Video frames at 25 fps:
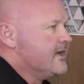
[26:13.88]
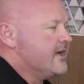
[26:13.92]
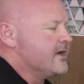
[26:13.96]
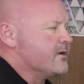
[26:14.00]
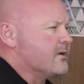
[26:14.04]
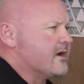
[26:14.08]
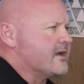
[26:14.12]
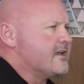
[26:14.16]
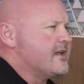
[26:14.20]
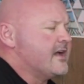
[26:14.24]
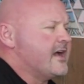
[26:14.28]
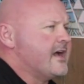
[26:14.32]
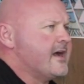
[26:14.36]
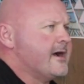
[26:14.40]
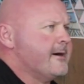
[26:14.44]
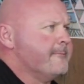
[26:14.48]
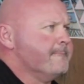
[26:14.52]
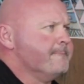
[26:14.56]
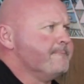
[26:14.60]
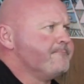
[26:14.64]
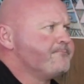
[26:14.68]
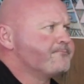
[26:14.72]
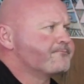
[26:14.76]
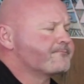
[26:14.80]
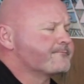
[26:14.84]
Anyway,
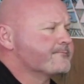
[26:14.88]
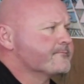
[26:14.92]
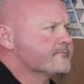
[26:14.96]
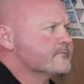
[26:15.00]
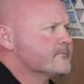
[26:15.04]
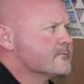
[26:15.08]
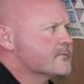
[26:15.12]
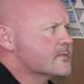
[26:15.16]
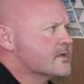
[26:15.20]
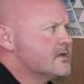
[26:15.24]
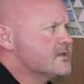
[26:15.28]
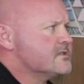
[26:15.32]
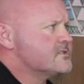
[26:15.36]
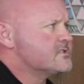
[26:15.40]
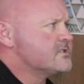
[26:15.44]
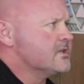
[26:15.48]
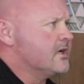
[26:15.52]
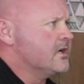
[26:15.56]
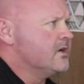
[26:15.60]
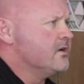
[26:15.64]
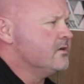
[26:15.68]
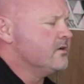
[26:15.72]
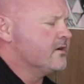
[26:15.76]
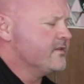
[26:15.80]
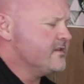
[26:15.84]
so
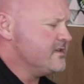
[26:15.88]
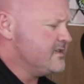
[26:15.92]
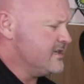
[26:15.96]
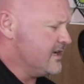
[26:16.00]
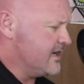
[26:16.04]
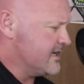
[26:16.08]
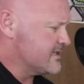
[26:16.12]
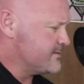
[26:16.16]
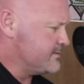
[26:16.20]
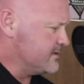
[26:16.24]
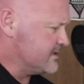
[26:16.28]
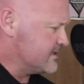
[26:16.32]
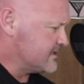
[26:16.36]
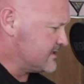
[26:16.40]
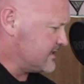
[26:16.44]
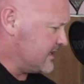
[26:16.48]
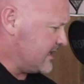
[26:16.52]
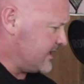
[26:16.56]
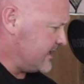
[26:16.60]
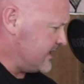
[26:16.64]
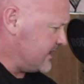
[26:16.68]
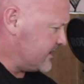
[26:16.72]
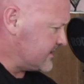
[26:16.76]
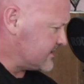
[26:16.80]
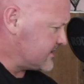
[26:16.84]
I think you asked me at the
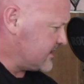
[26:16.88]
start, how